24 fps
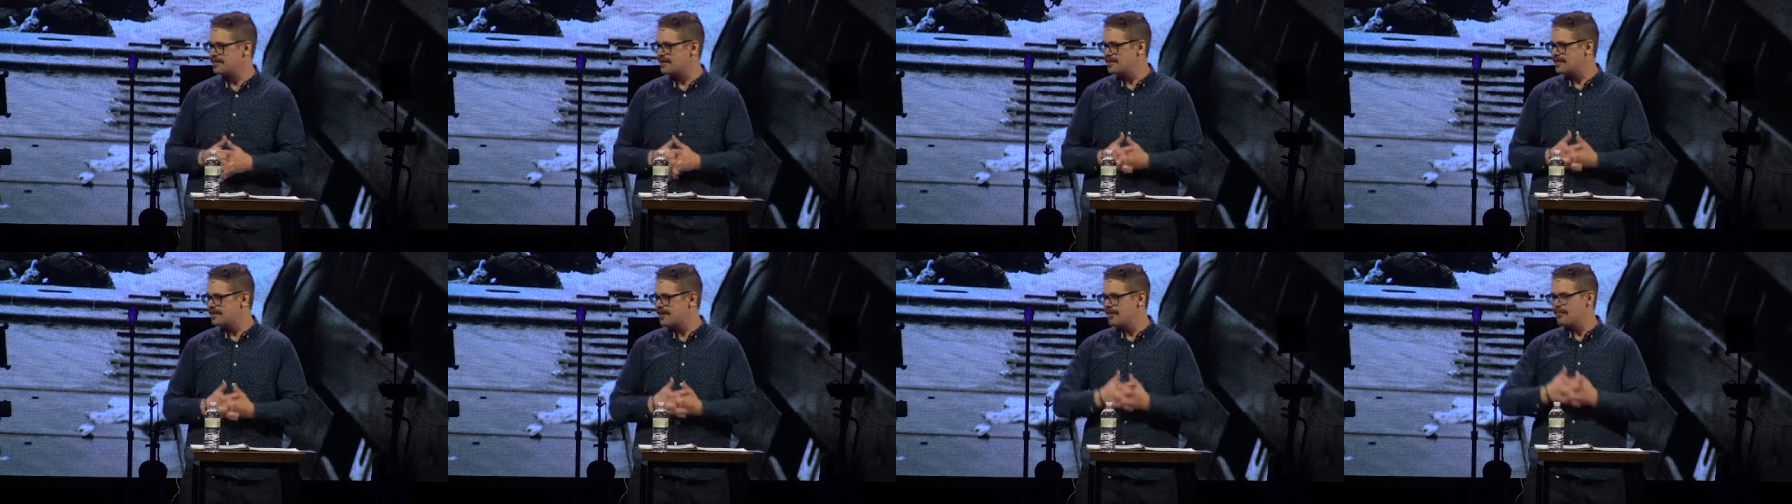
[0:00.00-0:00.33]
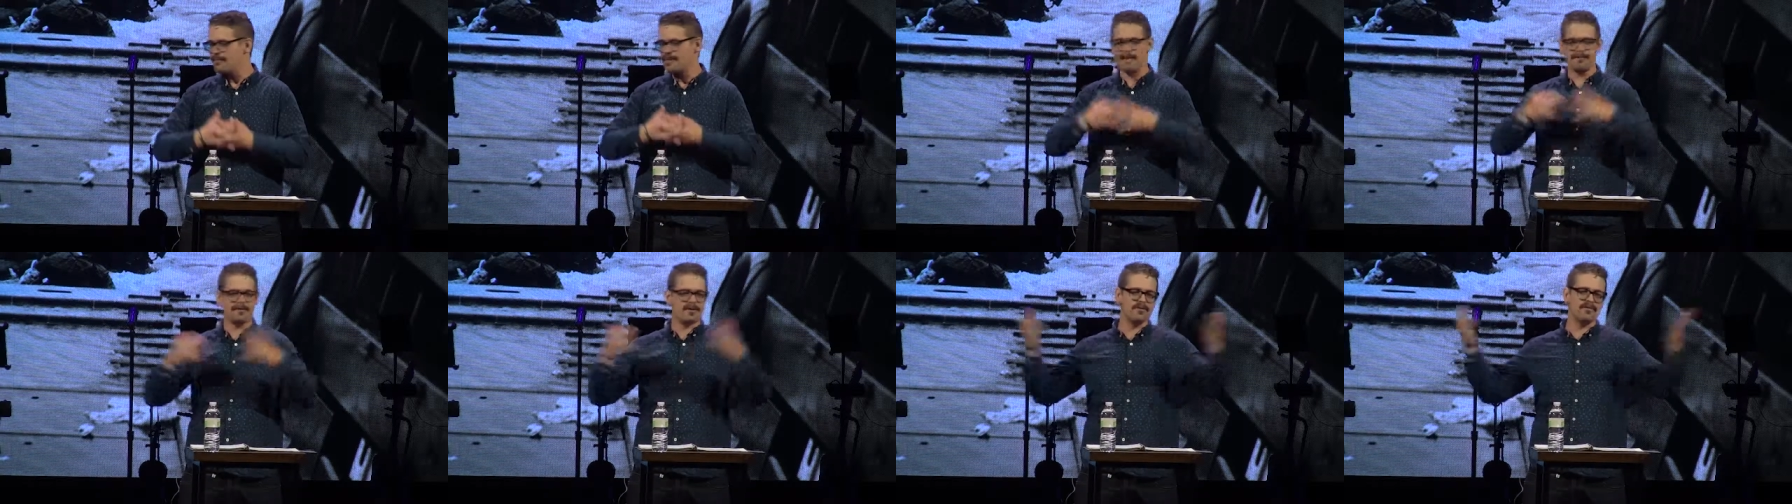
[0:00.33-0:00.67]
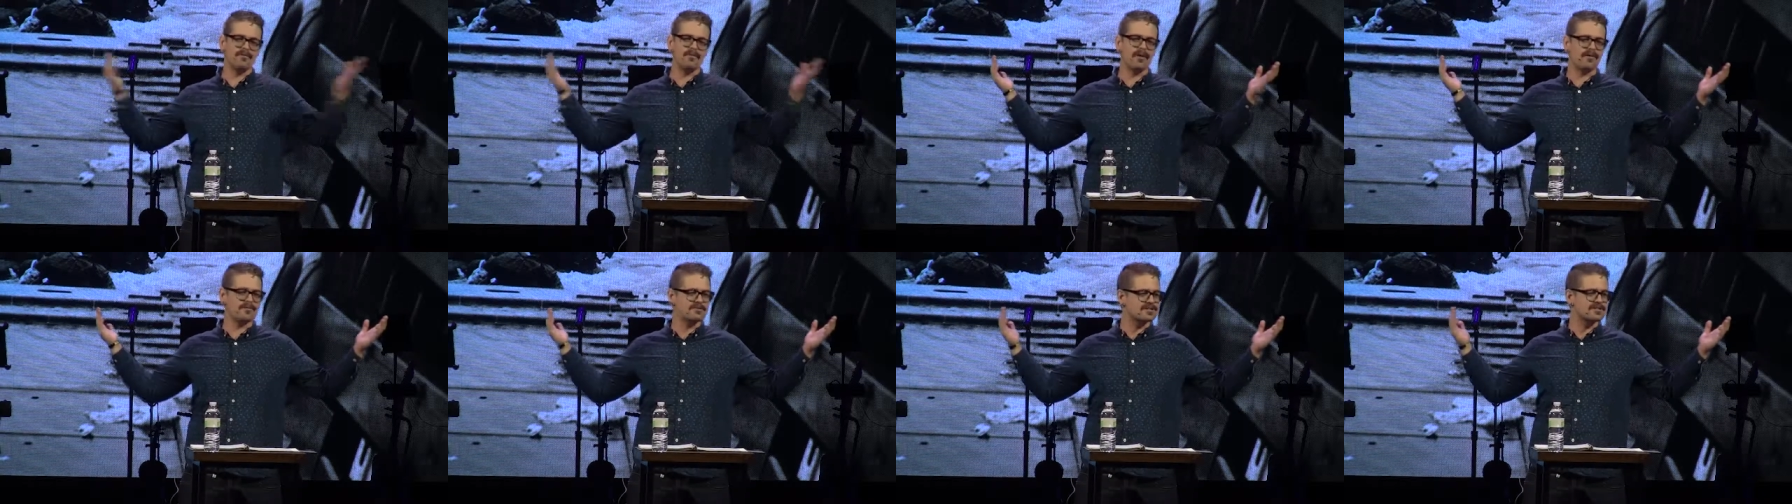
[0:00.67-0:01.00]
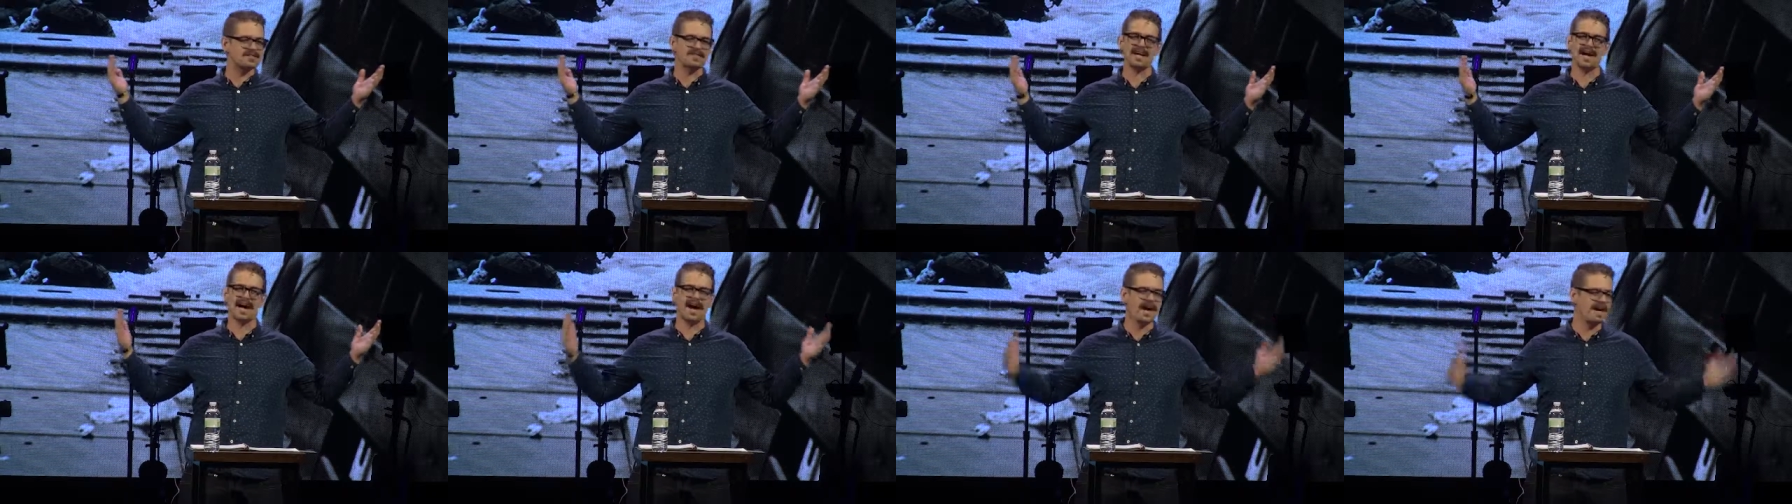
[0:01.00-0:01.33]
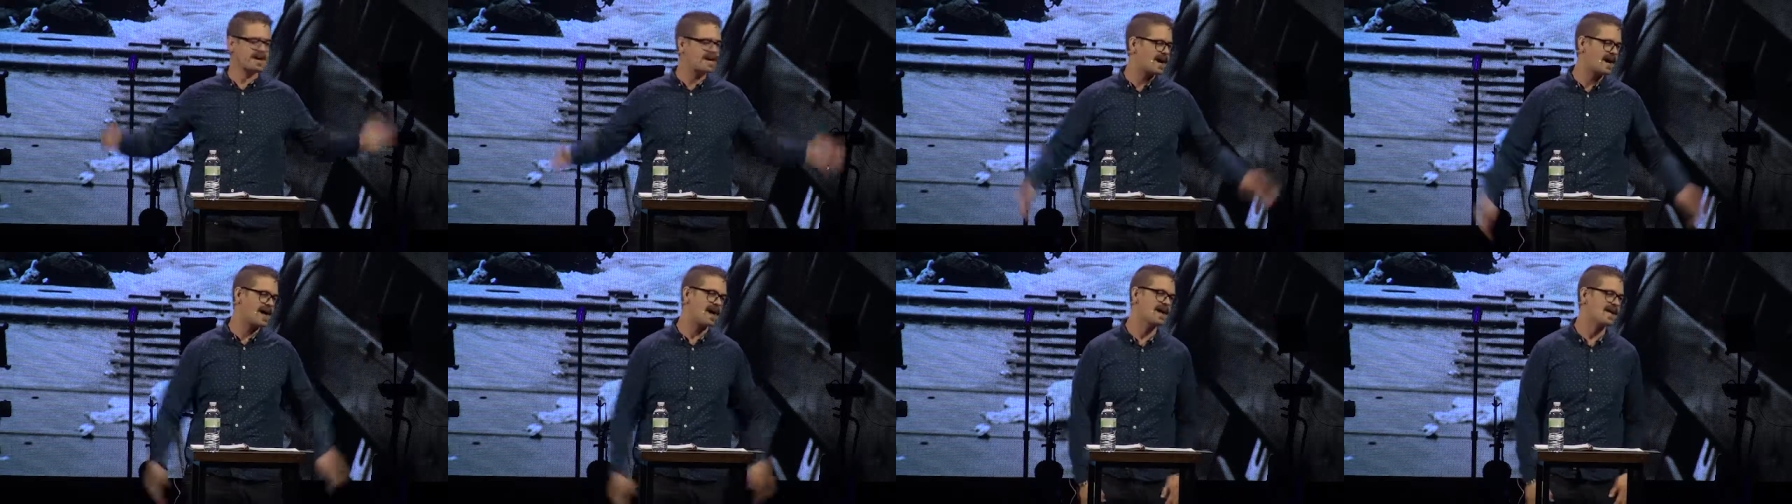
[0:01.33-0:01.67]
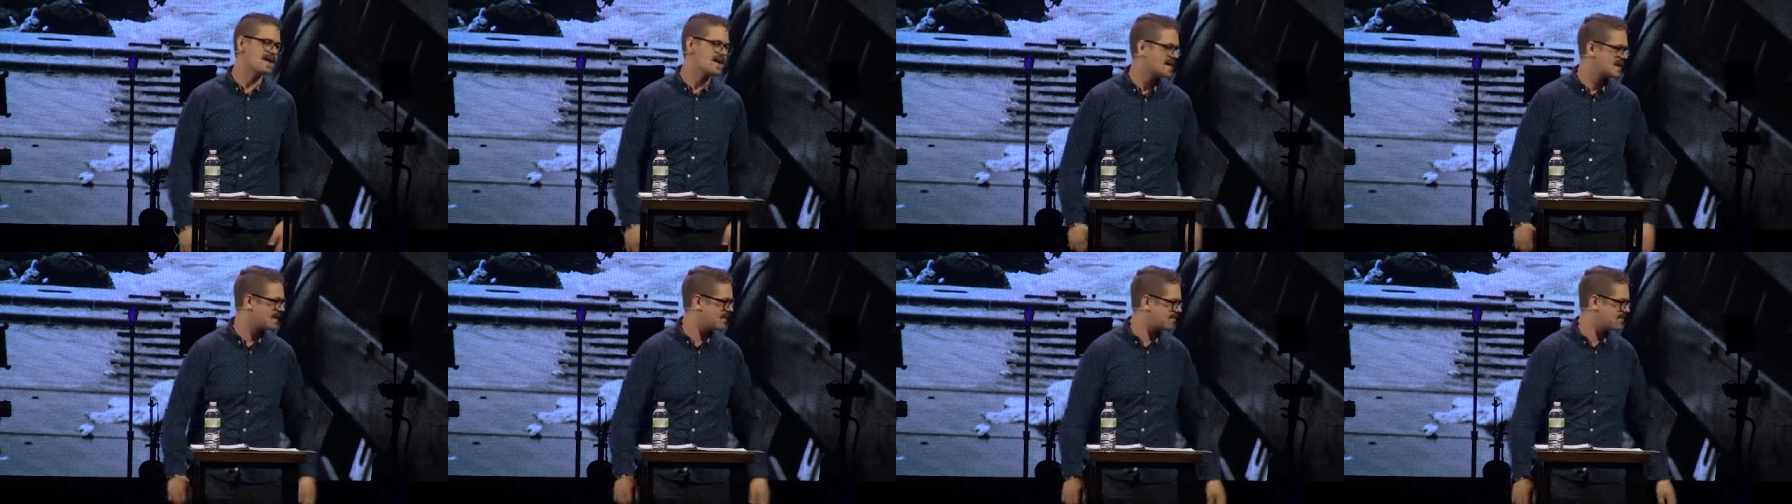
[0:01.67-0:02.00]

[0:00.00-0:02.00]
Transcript: And no, maybe you won't see eye to eye on